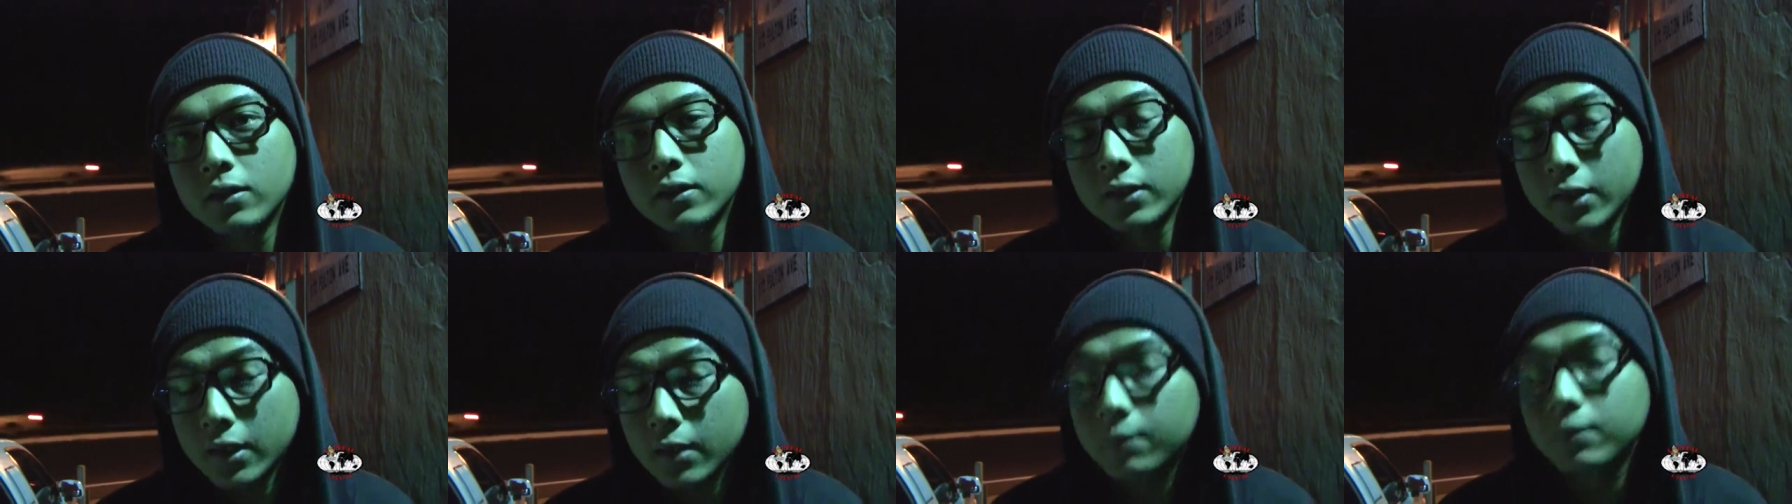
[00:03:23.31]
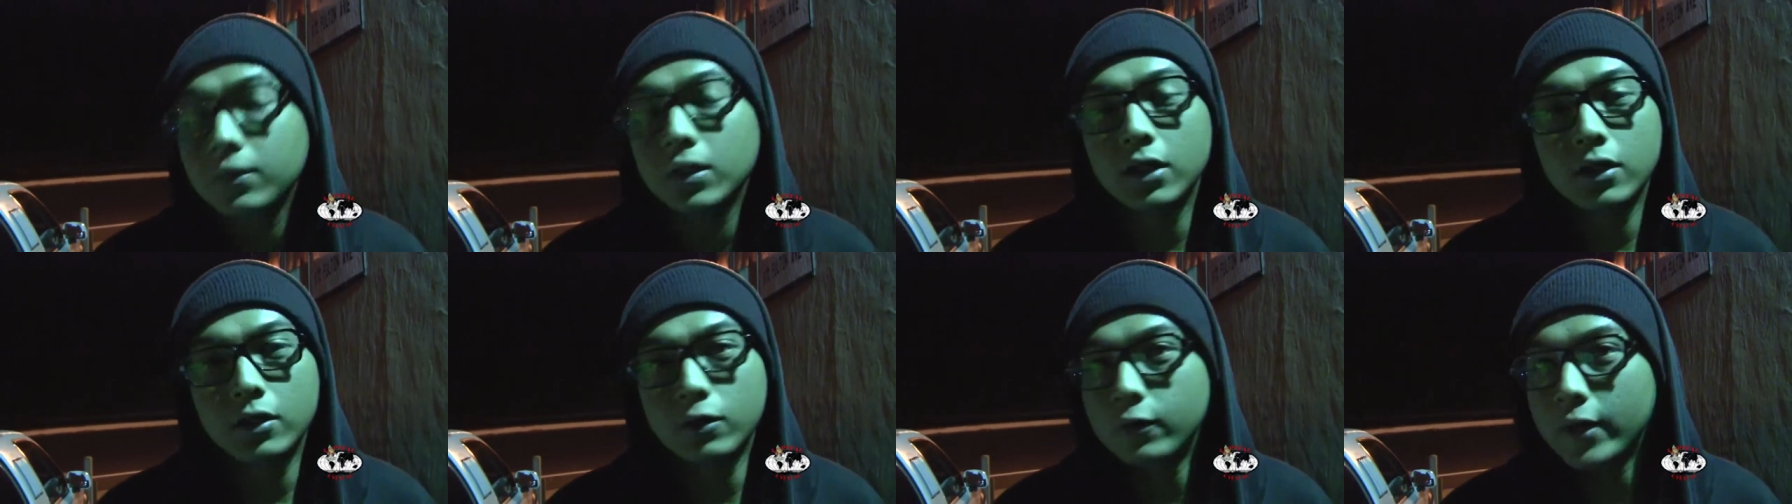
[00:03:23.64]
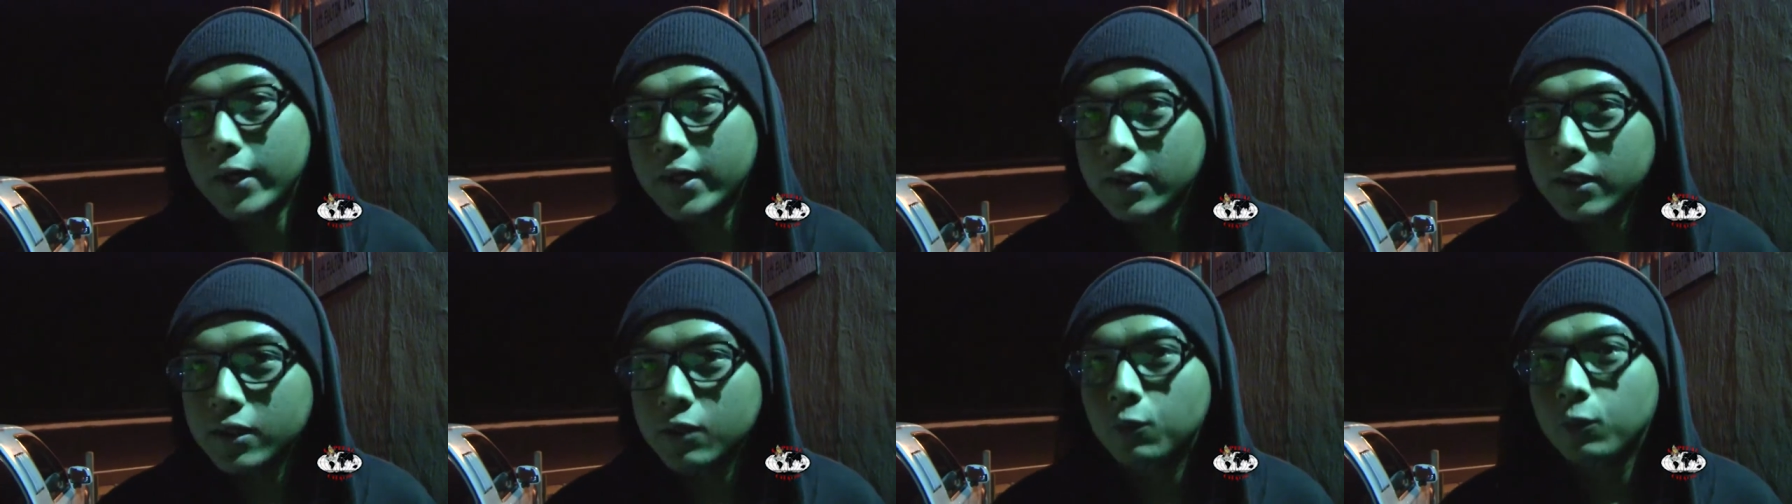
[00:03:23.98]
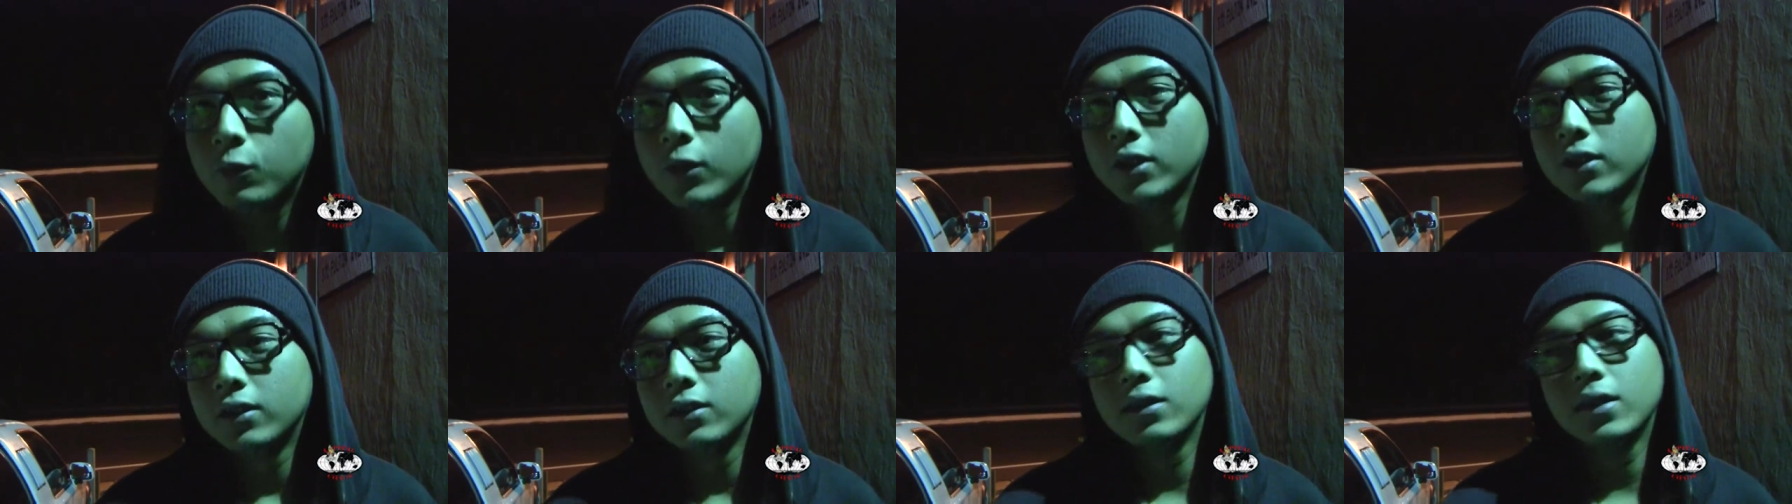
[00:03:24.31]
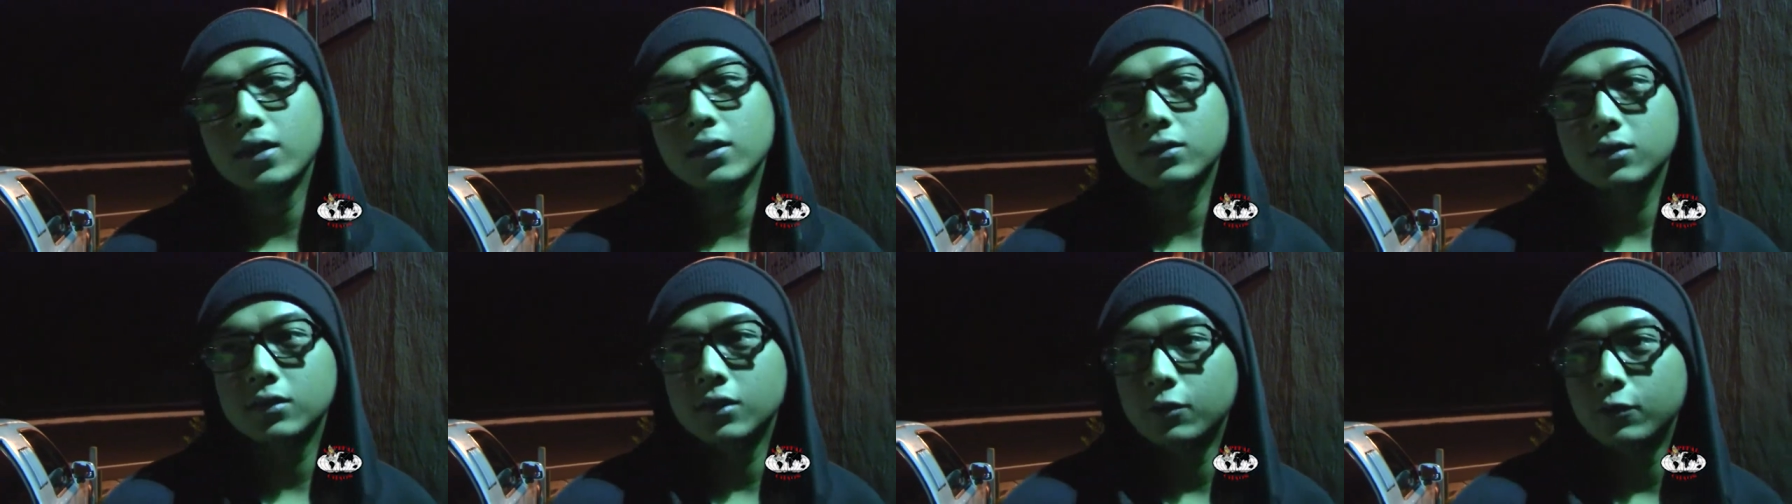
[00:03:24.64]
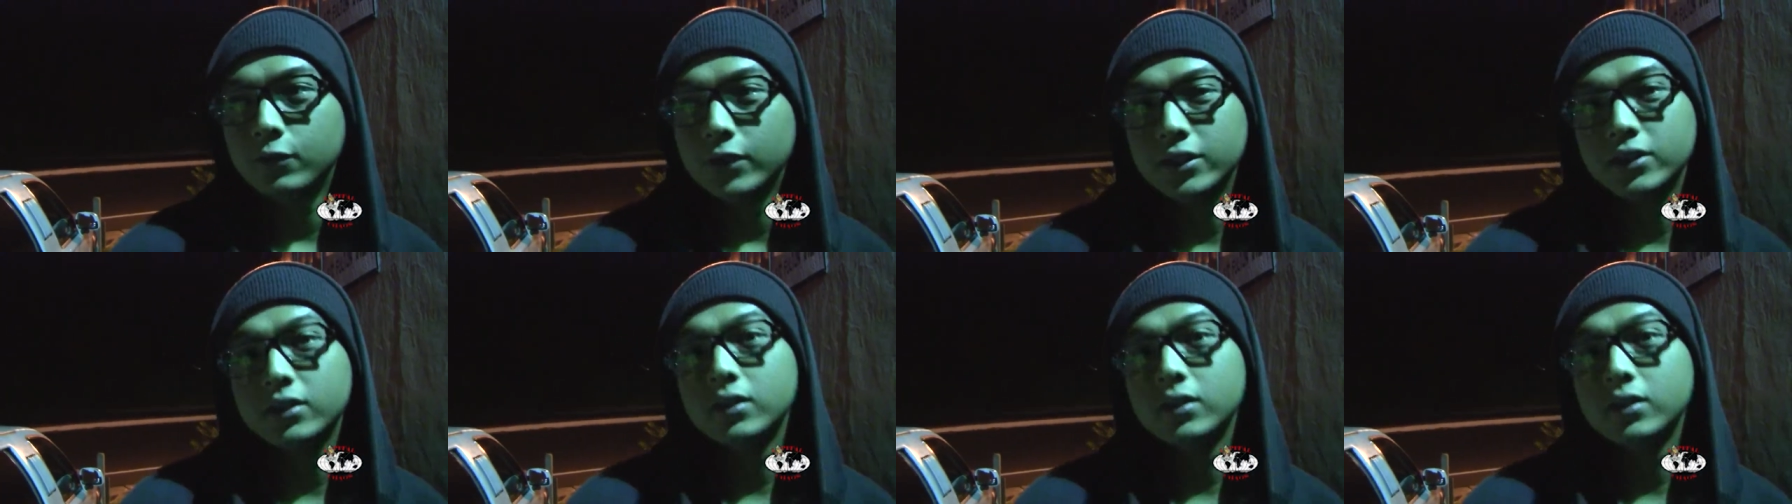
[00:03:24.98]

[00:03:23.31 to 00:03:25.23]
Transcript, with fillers: Yep, a random one. That's oh, the wow.